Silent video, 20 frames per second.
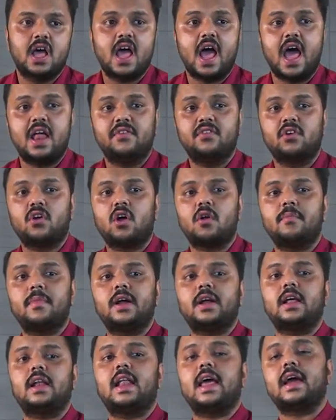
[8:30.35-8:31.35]

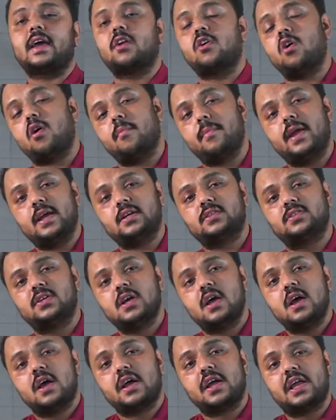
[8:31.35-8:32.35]
Environmental economics
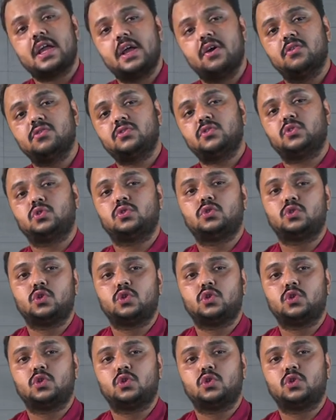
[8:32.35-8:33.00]
gives